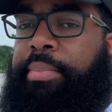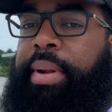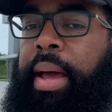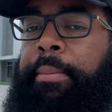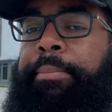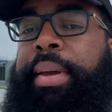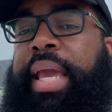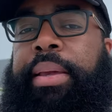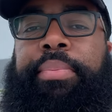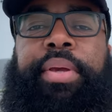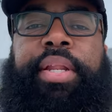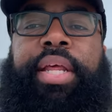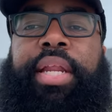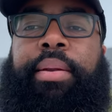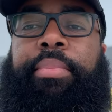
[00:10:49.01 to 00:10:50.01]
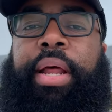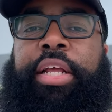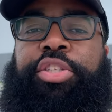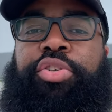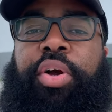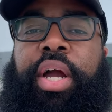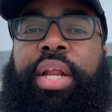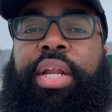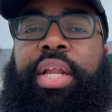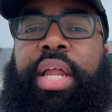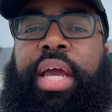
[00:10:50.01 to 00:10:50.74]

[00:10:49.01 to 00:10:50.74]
I'm not babying it. I'm not trying to